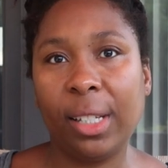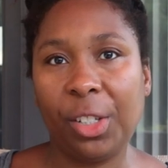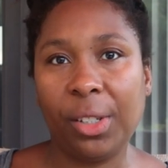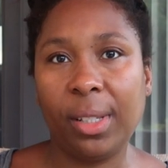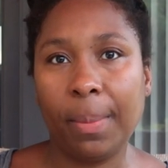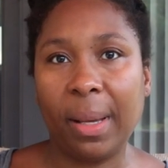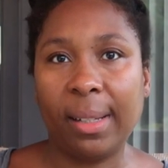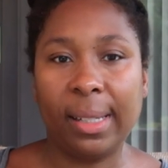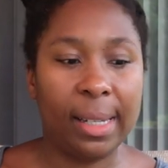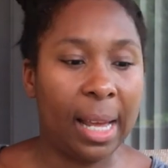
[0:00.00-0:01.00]
that she's
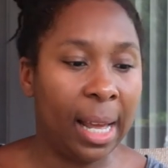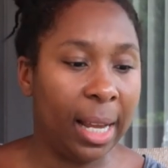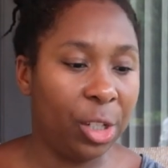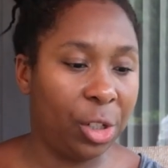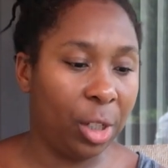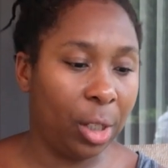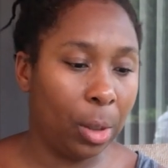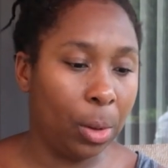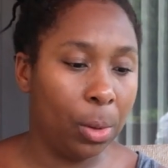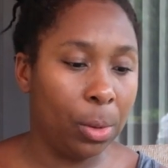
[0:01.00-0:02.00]
about to die and she
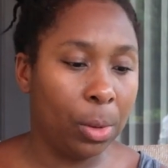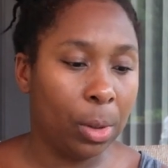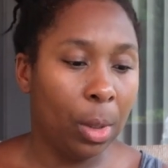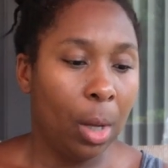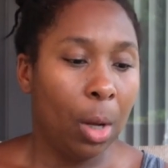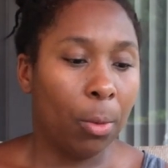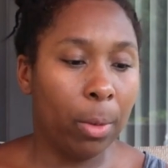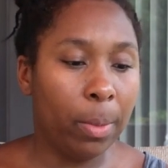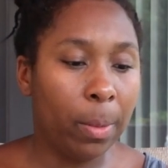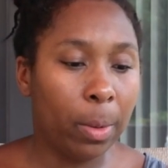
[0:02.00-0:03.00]
goes,
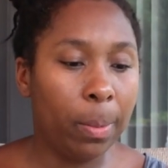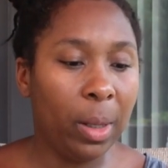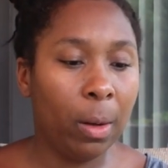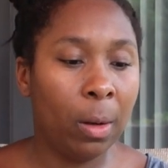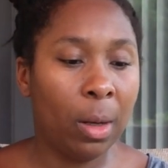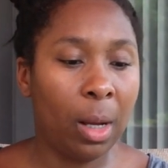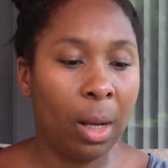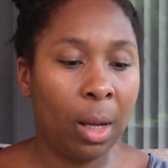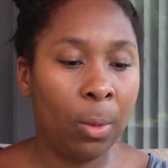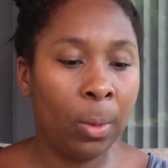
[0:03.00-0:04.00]
Remember me, O
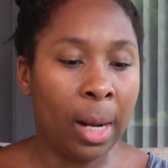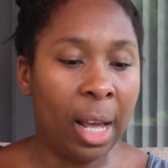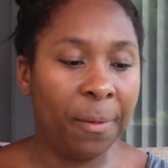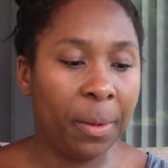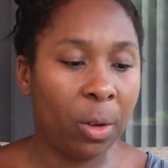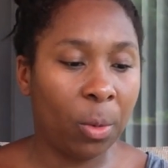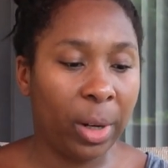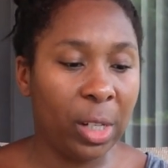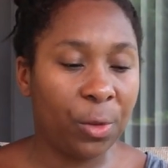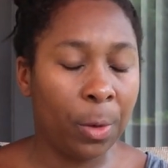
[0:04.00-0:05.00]
God, when I've been
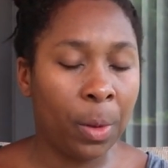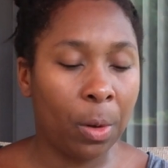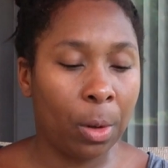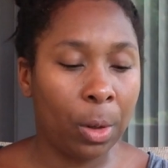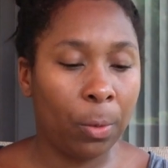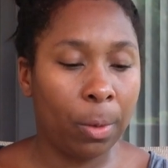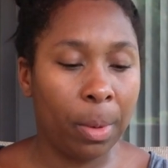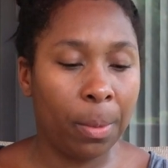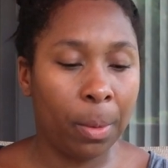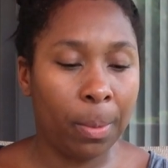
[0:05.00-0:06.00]
erased from the earth,
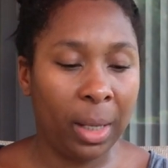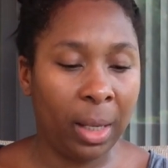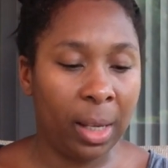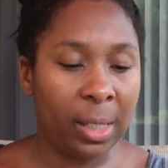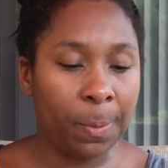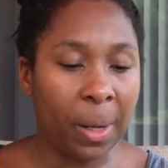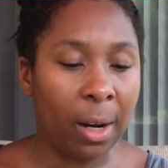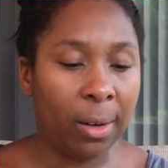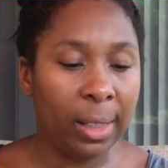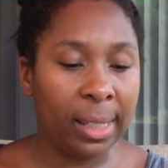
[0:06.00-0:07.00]
remember me. As
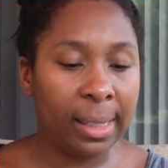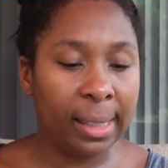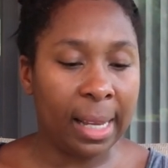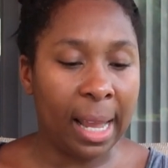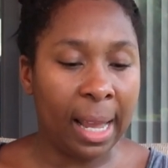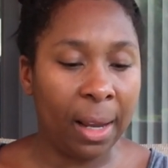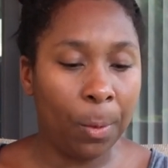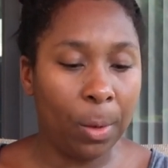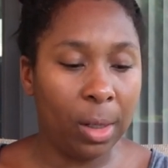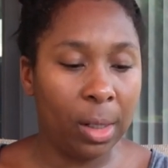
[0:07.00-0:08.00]
powerless as I
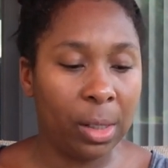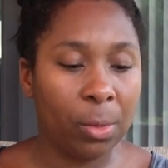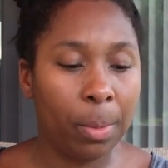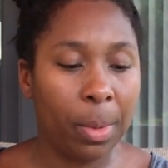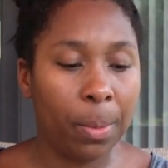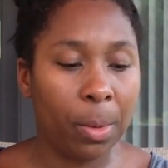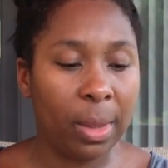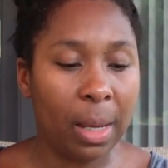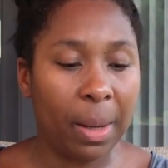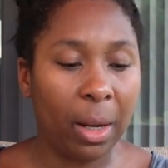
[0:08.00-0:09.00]
was, remember
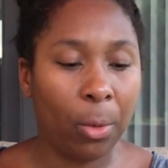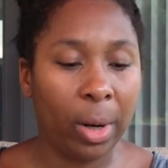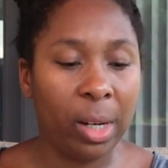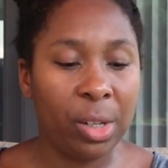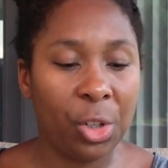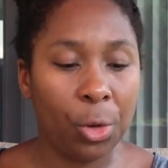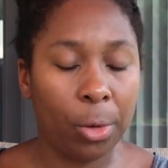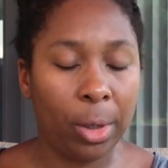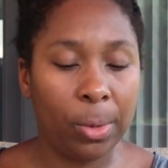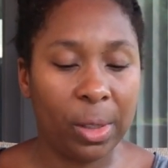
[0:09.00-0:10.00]
that my greatest
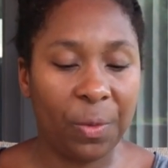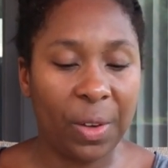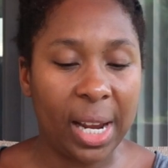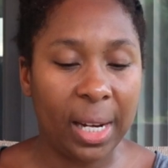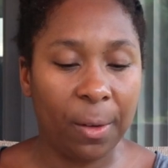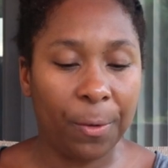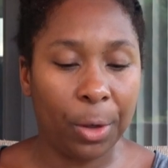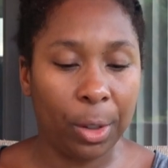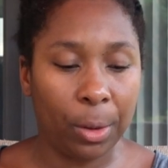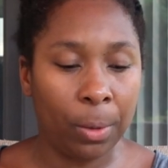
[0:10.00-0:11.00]
joy was fighting
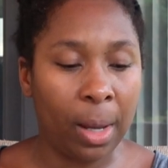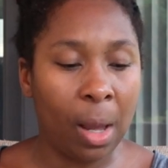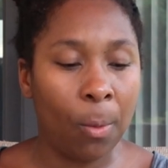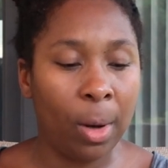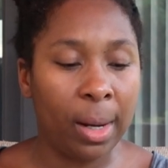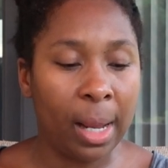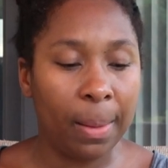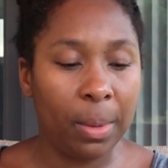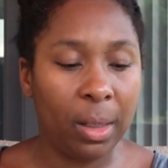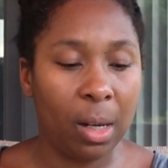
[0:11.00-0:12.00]
for you. And when
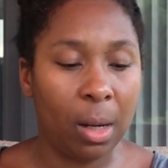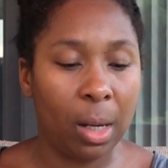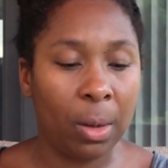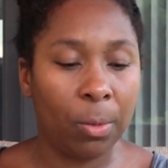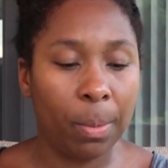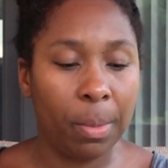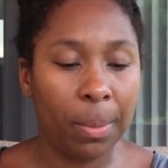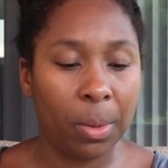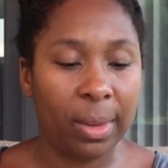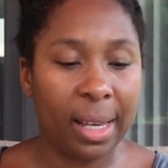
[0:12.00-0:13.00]
I'm gone,
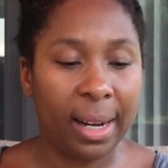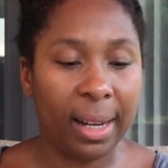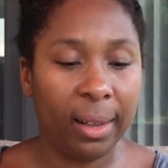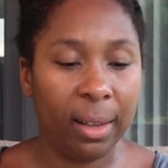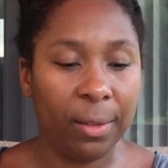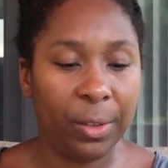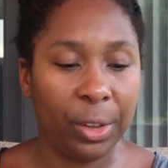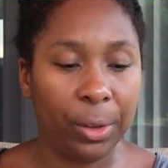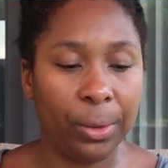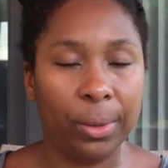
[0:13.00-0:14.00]
remember that I loved
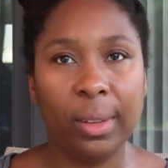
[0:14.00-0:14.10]
you.